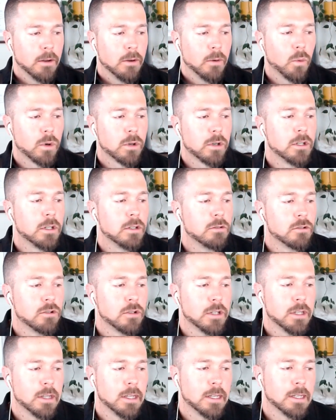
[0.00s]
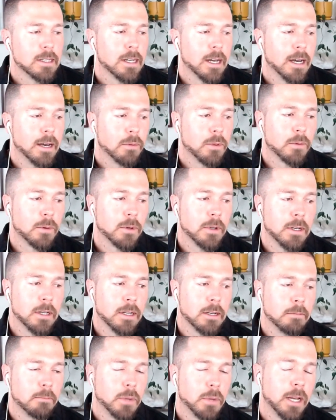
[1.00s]
what are usually the top
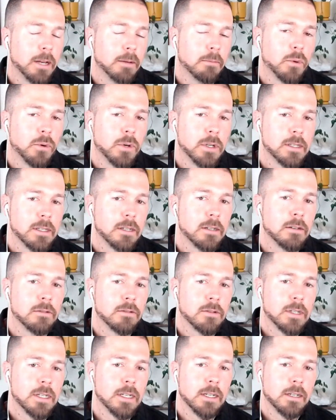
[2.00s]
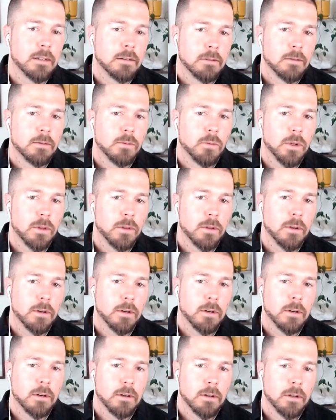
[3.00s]
three pain points that you see with
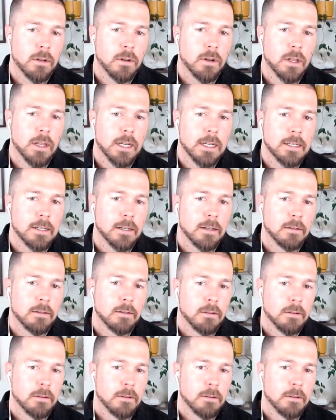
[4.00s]
your your clientele